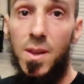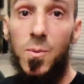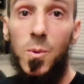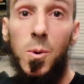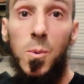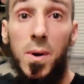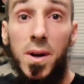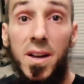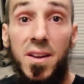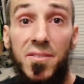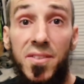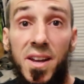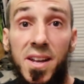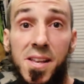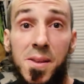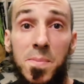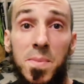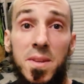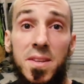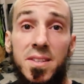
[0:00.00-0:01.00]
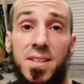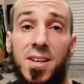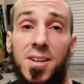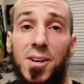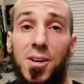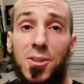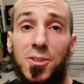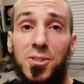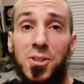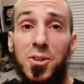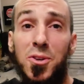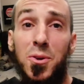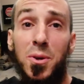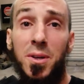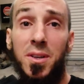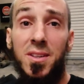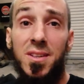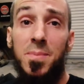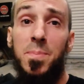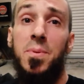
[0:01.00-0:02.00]
Well, while I vacuum this out, I'll show you a
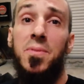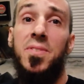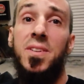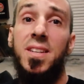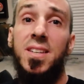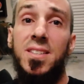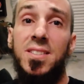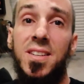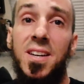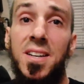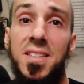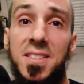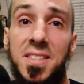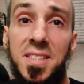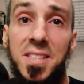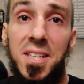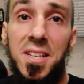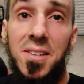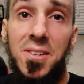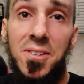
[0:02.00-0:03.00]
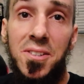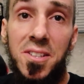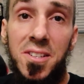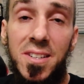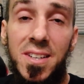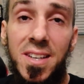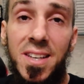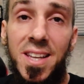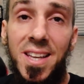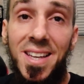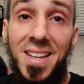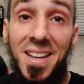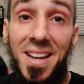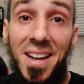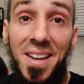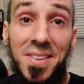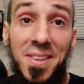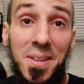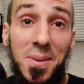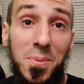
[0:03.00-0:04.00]
clip of an exhaust I did earlier today.
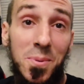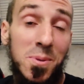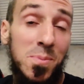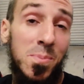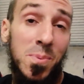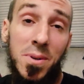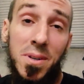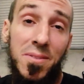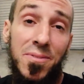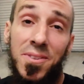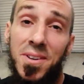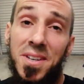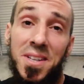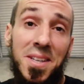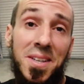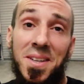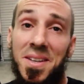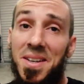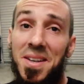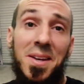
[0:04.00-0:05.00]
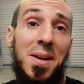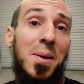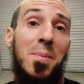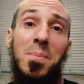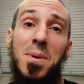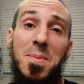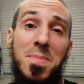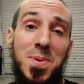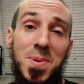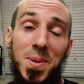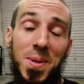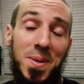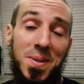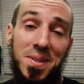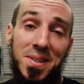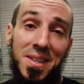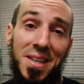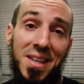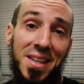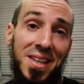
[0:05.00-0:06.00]
I thought it was pretty funny. Maybe you
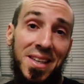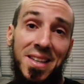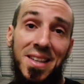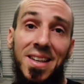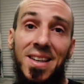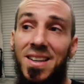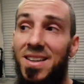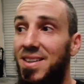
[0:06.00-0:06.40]
guys will like it.